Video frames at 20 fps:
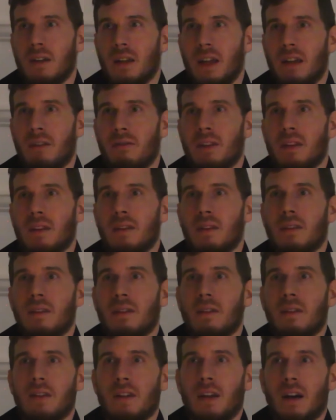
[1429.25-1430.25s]
even
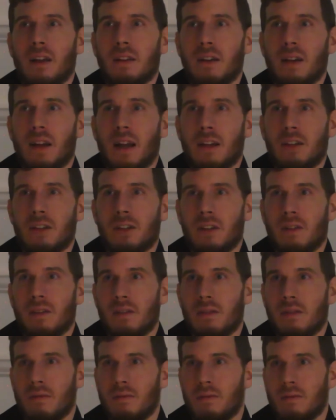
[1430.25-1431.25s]
the other
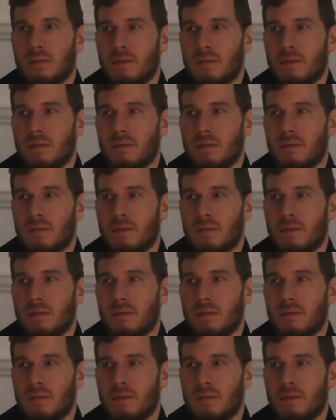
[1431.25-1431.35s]
nations.